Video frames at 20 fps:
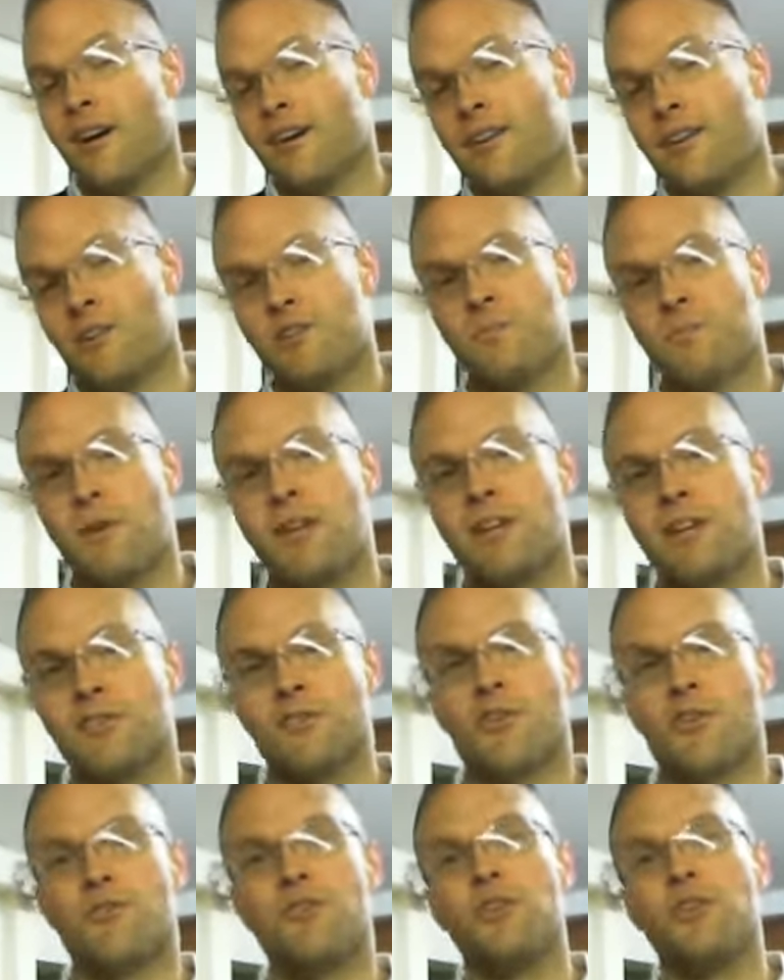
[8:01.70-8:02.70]
disc by
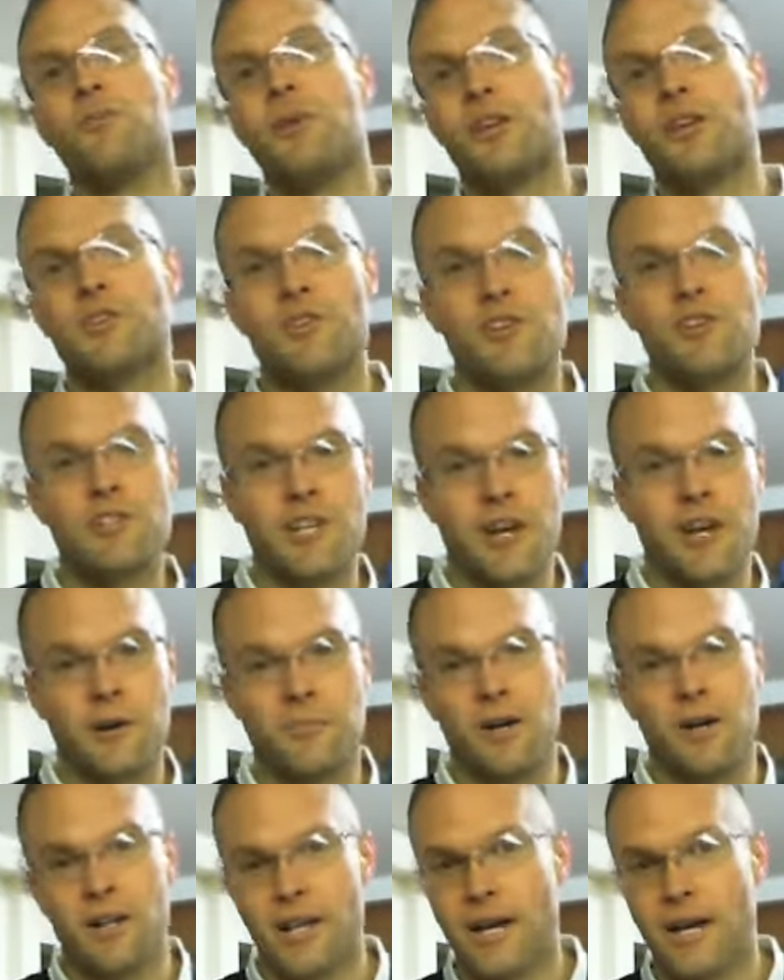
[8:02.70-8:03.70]
disc review, make sure you check them
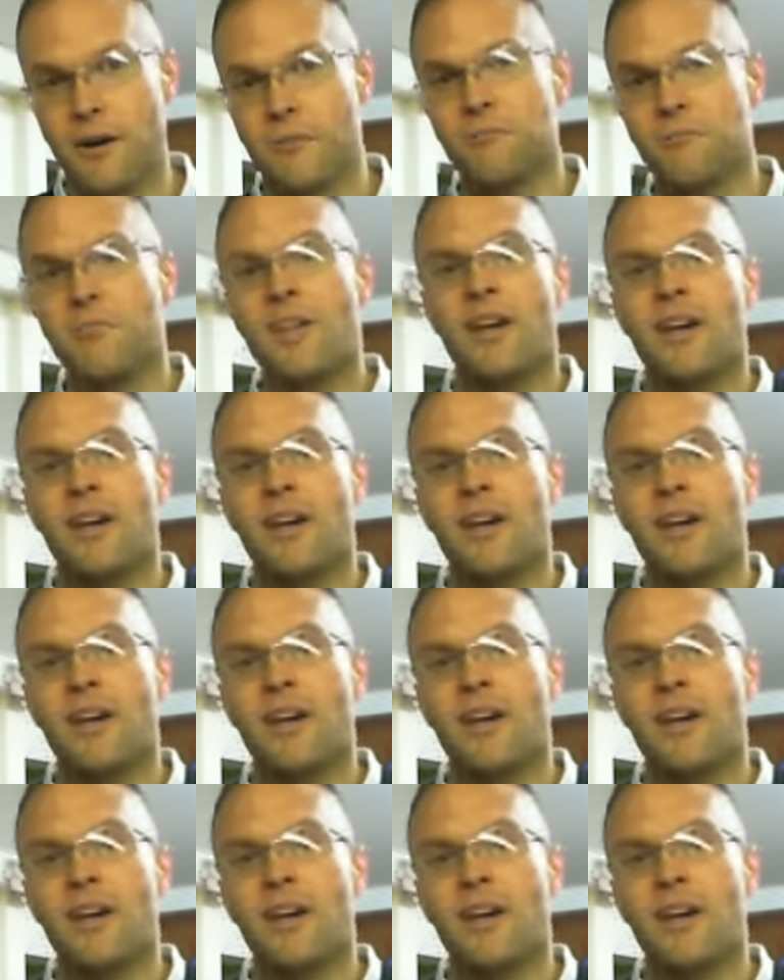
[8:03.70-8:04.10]
all out.